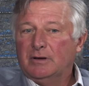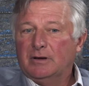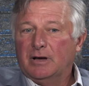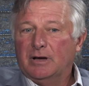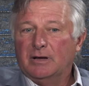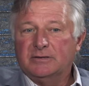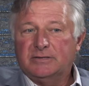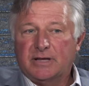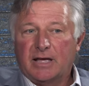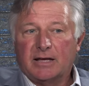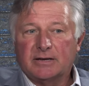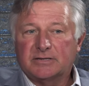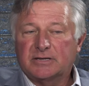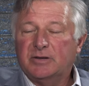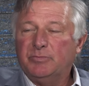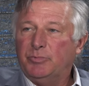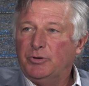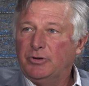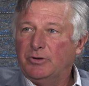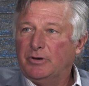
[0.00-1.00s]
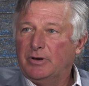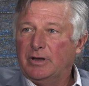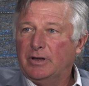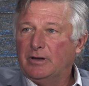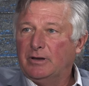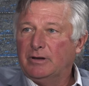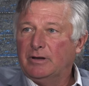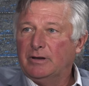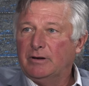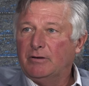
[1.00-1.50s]
uh, tax
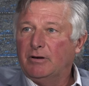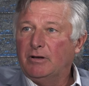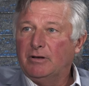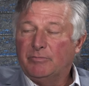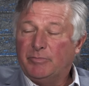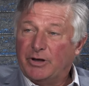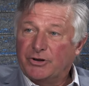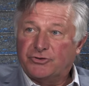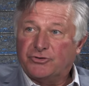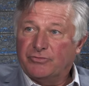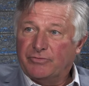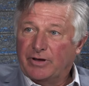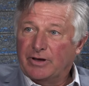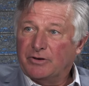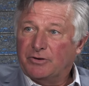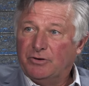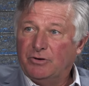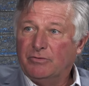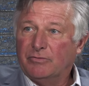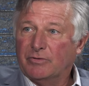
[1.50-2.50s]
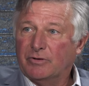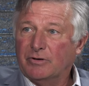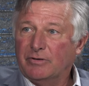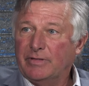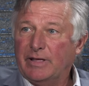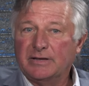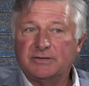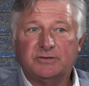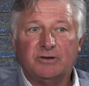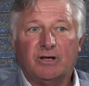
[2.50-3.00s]
community in all of Metro Vancouver,
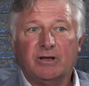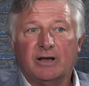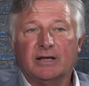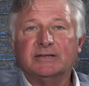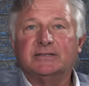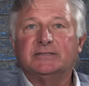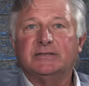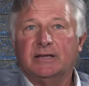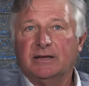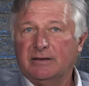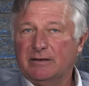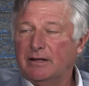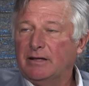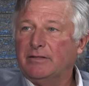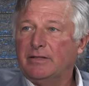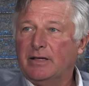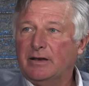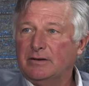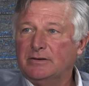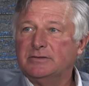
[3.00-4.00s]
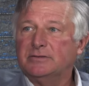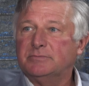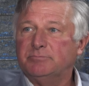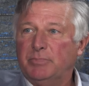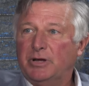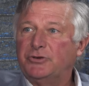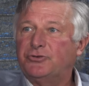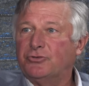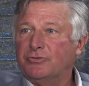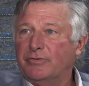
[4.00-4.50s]
and that's mm -hmm. not us saying that. That is
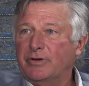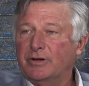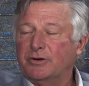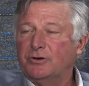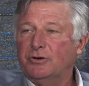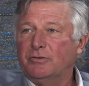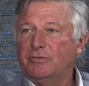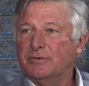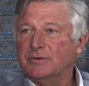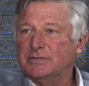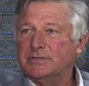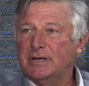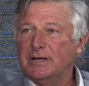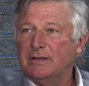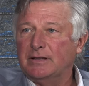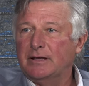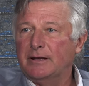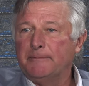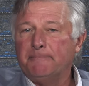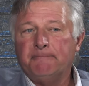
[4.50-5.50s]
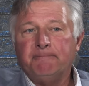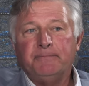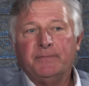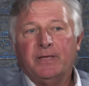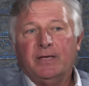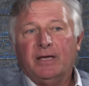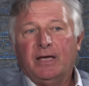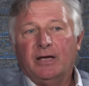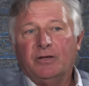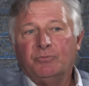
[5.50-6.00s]
Metro Vancouver saying mm -hmm. that,
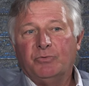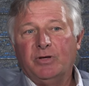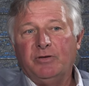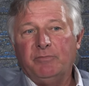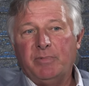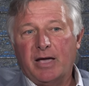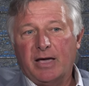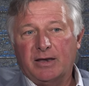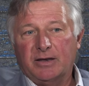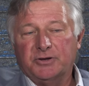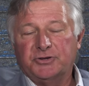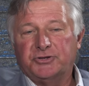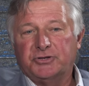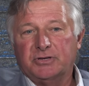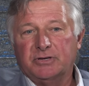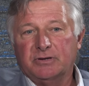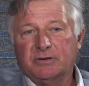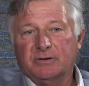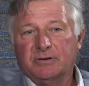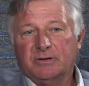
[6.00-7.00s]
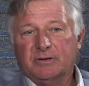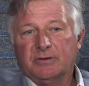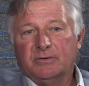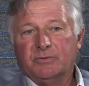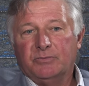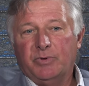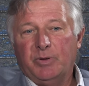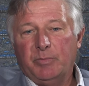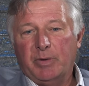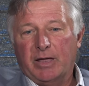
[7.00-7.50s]
mm-hmm. and we managed to
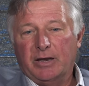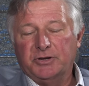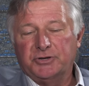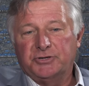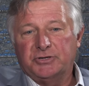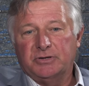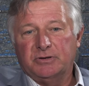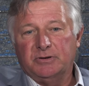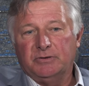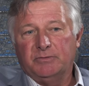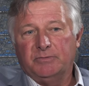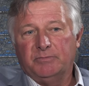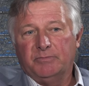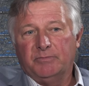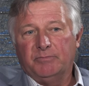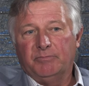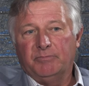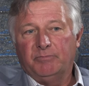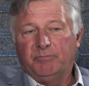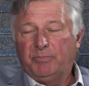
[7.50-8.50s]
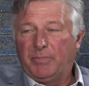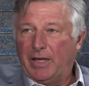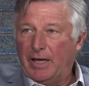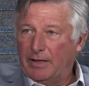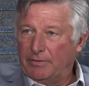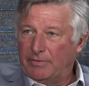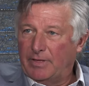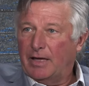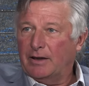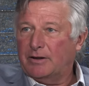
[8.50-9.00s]
we managed to
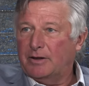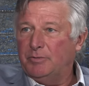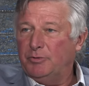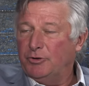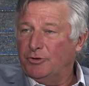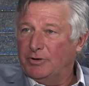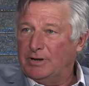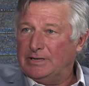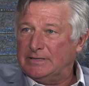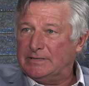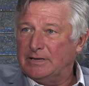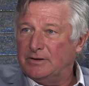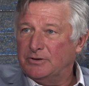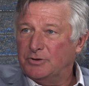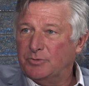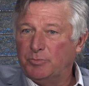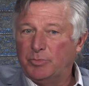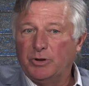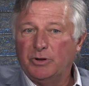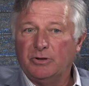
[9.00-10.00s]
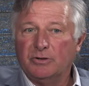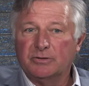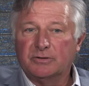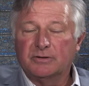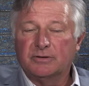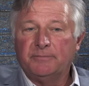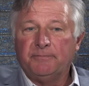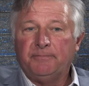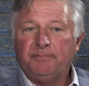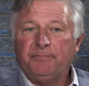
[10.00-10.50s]
get that community center
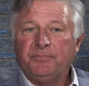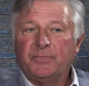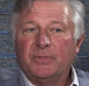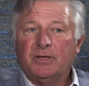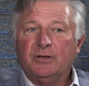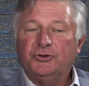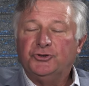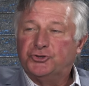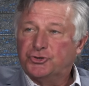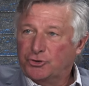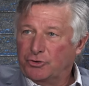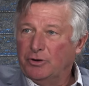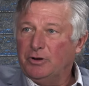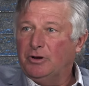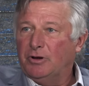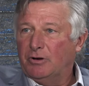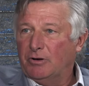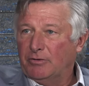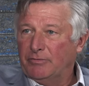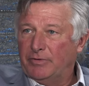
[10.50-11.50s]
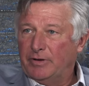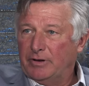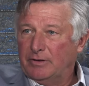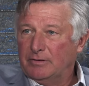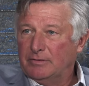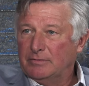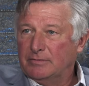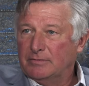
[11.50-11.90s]
built during COVID,